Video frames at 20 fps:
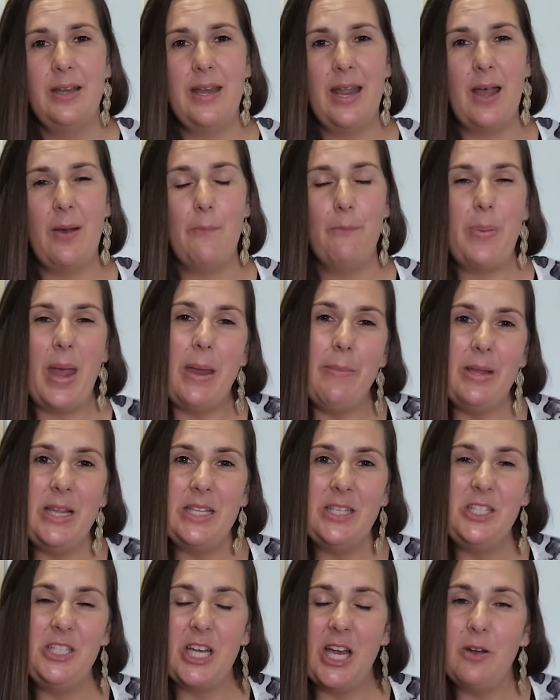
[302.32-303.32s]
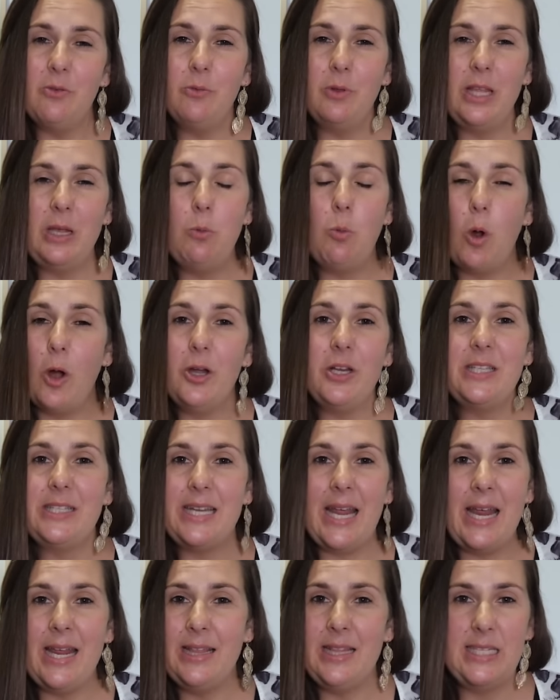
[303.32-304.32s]
Now, babies generally won't
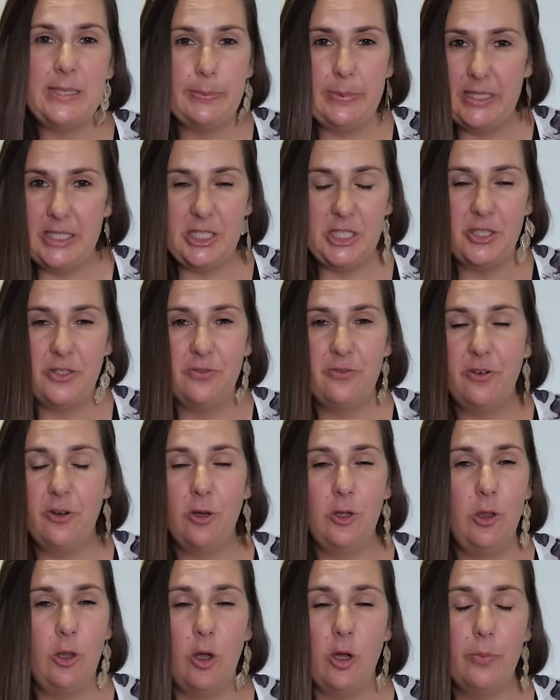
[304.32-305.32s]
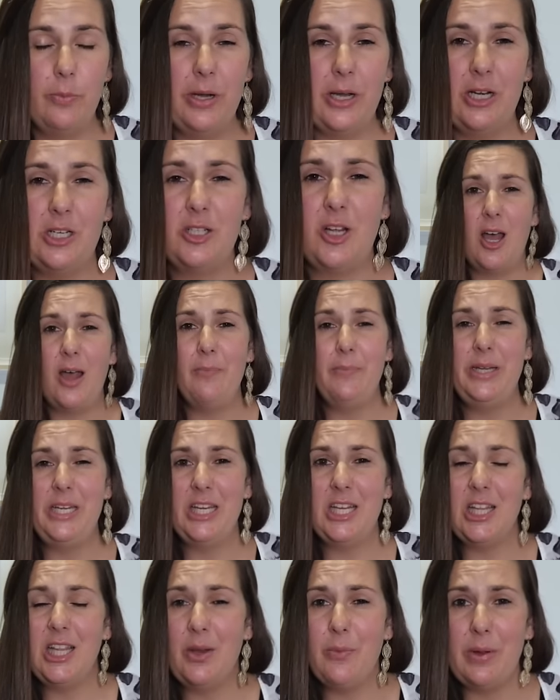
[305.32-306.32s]
stay in this position for a long period of time,
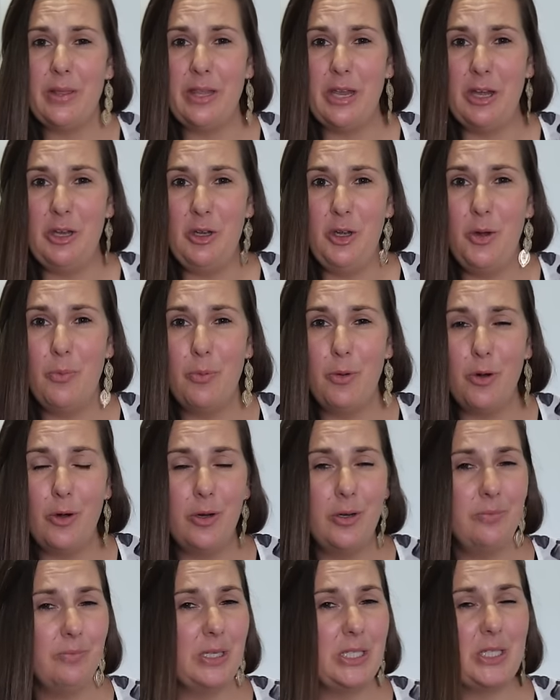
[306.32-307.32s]
particularly when they're newborn.